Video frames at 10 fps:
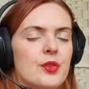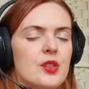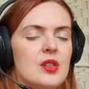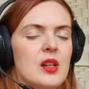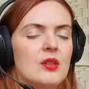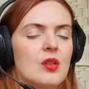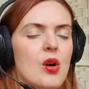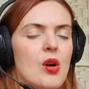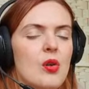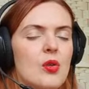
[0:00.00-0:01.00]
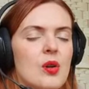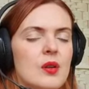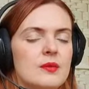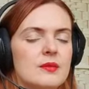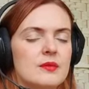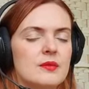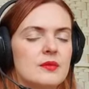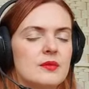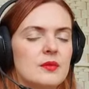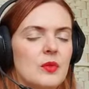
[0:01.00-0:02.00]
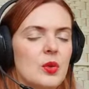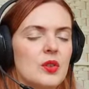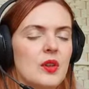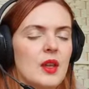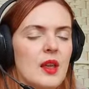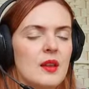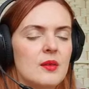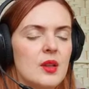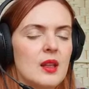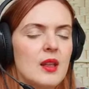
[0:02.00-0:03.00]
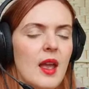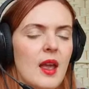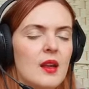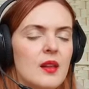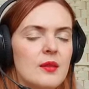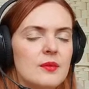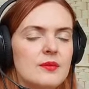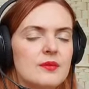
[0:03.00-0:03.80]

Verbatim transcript: Just let go. Once again, inhale